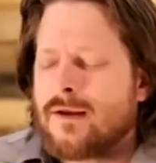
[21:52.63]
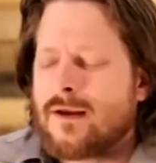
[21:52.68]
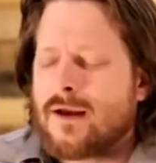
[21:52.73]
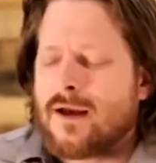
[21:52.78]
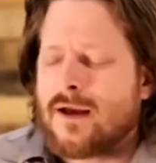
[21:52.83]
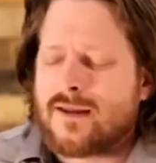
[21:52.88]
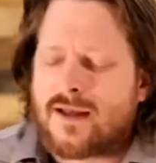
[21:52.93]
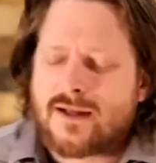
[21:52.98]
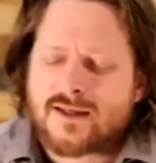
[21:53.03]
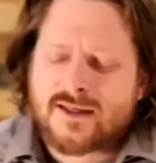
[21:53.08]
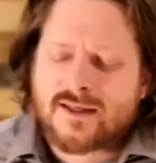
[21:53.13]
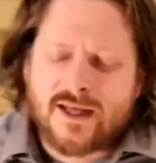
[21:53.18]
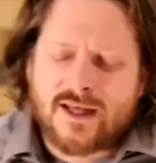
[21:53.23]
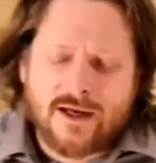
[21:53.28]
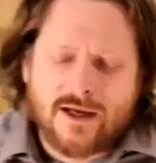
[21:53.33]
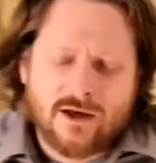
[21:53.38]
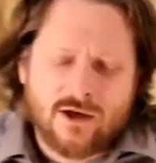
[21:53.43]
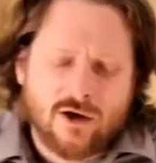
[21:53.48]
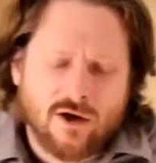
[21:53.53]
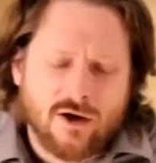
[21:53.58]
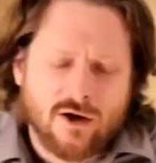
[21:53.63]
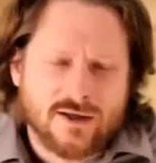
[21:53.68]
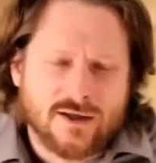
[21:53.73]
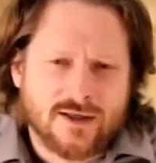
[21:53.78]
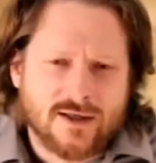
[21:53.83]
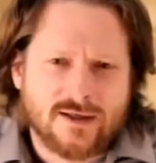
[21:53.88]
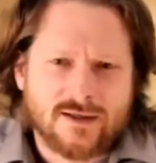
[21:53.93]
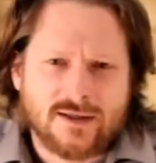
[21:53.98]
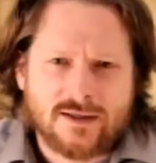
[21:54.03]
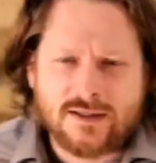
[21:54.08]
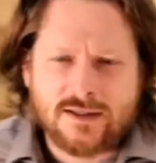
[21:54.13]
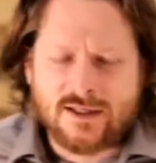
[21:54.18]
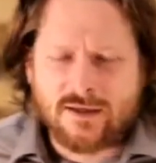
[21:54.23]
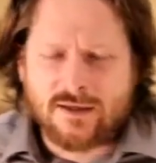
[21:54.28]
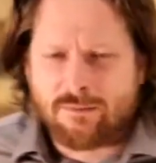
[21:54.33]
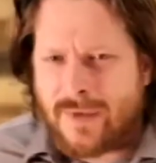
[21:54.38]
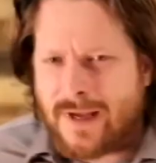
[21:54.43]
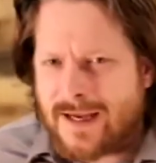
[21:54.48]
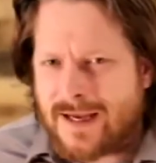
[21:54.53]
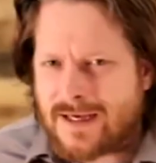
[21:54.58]
And then Satan calls us to
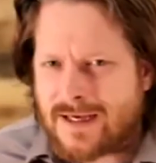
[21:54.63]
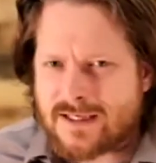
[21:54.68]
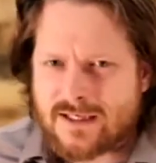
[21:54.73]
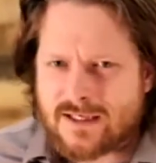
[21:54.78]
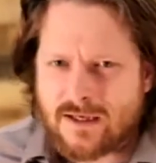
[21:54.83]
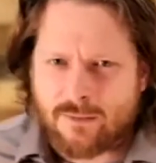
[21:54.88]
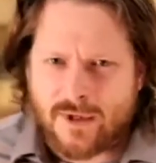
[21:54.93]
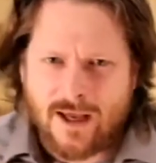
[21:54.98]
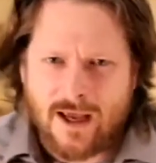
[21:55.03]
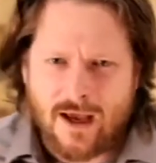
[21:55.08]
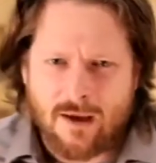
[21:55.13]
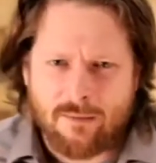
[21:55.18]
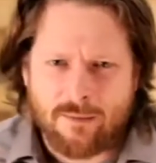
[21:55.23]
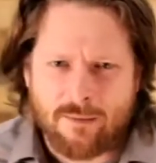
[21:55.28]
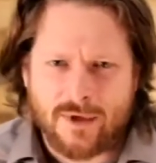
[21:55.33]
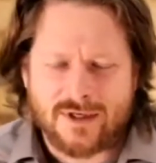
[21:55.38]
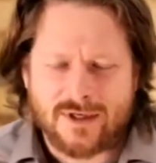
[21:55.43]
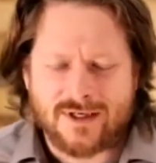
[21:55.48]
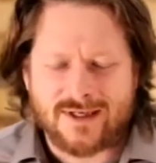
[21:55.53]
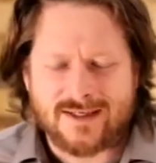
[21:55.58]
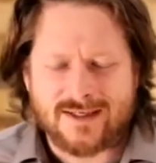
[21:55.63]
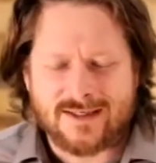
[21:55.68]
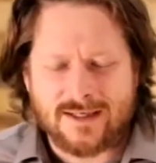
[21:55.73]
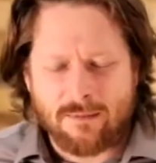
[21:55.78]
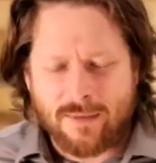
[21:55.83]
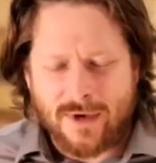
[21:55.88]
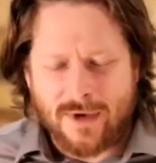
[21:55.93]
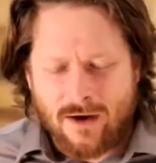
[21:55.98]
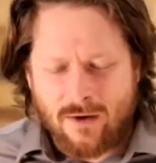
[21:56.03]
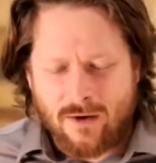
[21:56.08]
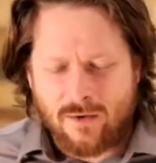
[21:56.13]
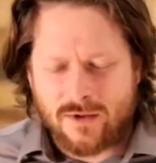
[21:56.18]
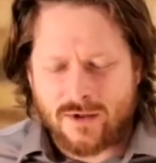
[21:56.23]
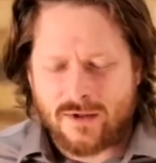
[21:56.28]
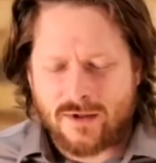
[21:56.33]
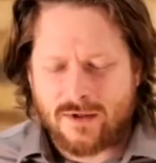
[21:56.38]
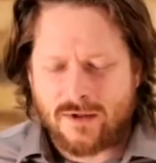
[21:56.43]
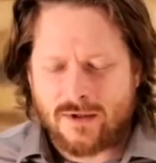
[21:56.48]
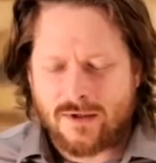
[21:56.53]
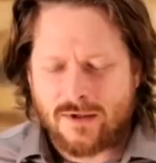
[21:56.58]
make something happen, to step
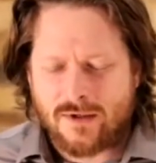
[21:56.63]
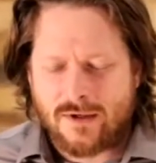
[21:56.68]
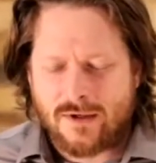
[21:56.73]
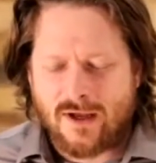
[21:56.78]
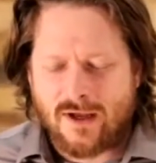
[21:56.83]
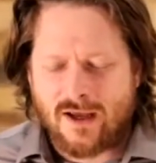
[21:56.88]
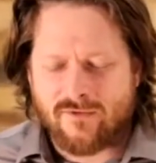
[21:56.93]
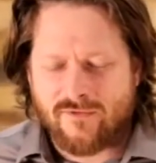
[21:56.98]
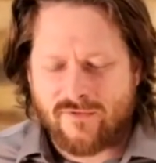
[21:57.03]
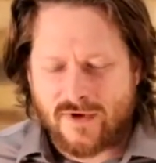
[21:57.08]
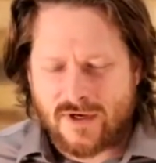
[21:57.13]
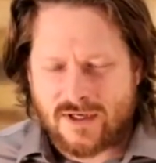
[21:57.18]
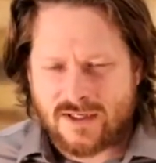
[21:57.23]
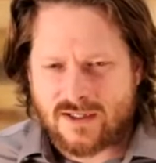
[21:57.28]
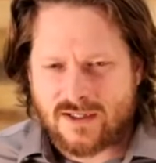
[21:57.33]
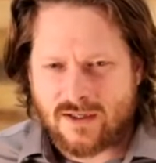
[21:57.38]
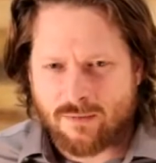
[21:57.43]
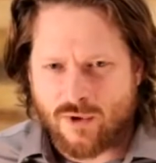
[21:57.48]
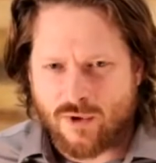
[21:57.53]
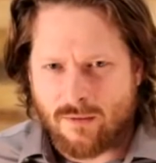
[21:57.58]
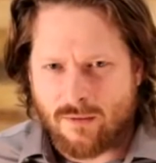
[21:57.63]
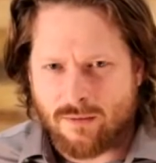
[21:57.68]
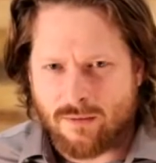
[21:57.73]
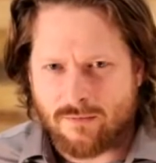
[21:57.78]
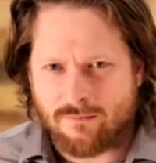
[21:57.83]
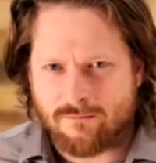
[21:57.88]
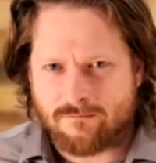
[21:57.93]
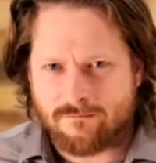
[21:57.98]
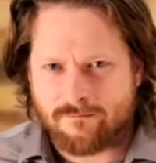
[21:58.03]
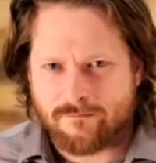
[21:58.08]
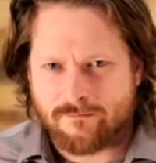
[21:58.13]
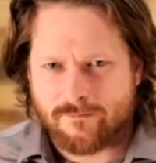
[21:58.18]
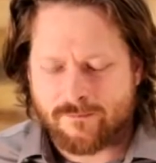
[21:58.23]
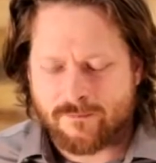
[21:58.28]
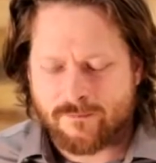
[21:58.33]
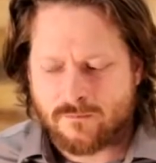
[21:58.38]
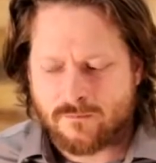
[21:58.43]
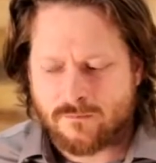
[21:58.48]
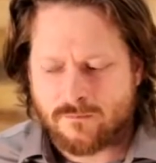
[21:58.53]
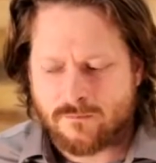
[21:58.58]
out and fix the problem.
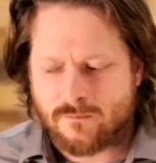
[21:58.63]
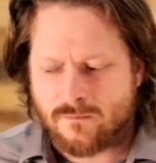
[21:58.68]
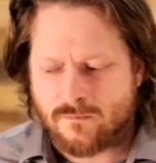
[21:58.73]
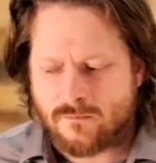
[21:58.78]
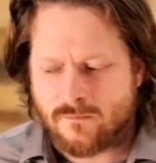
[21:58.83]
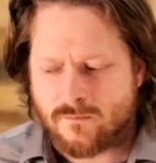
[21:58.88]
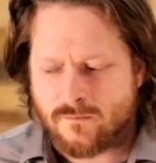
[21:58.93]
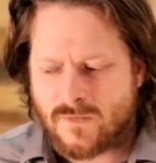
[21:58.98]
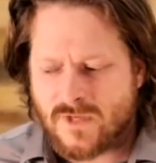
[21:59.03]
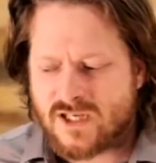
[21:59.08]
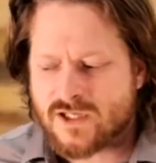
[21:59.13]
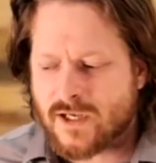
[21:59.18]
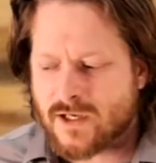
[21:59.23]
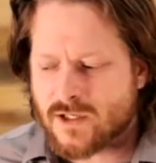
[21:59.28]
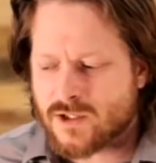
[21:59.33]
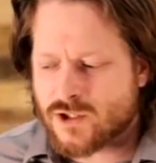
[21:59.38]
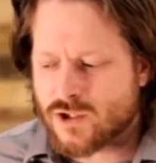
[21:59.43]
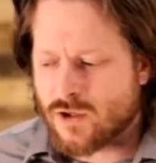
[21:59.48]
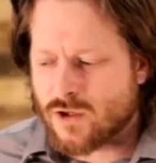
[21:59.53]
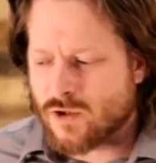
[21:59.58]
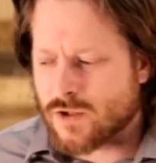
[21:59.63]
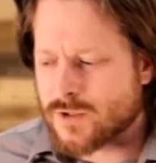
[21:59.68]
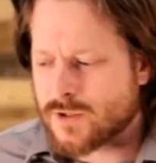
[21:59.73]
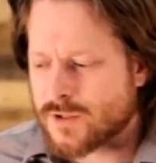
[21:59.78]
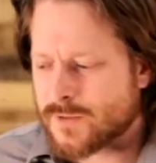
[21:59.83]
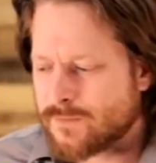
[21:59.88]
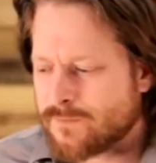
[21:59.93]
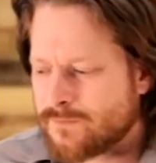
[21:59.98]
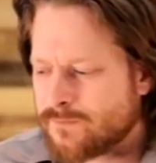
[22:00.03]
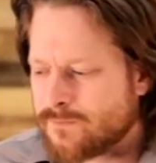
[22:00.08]
Take charge.